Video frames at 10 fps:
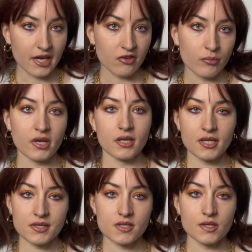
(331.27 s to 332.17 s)
I've been
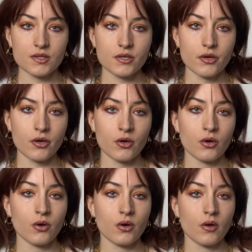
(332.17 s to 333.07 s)
addicted
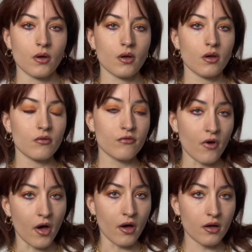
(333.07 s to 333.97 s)
to
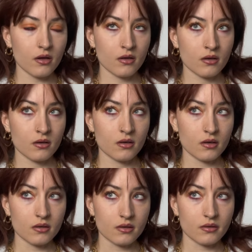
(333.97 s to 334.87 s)
fur,
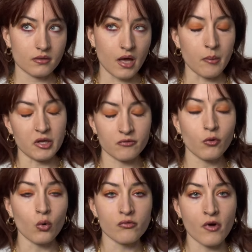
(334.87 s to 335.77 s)
I mean
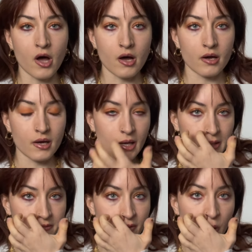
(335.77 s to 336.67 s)
faux fur
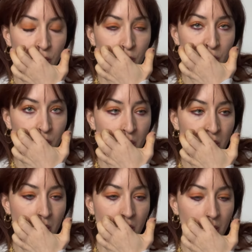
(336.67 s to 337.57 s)
and faux
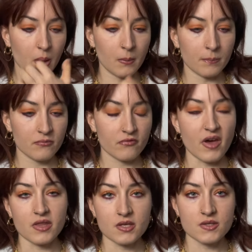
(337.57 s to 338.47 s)

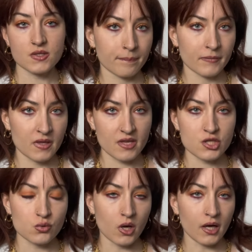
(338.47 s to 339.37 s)
feathers.
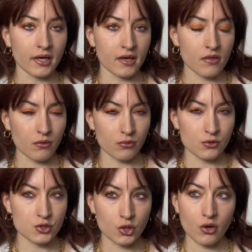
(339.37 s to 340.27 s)
That's why
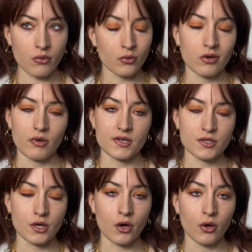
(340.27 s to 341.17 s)
two or three weeks
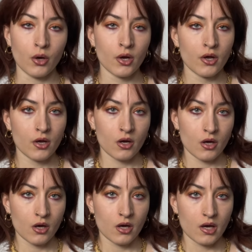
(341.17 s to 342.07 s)
ago
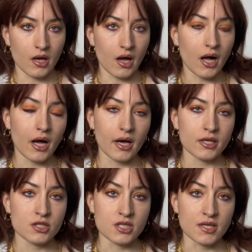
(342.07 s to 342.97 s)

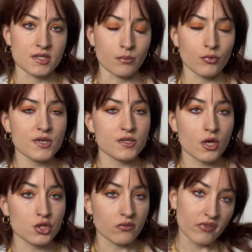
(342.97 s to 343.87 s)
I did some
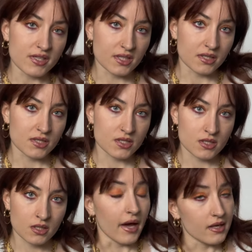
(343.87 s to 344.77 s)
research on Vinted
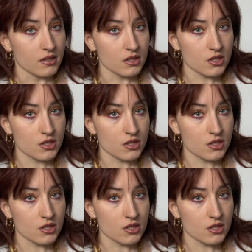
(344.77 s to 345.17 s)
and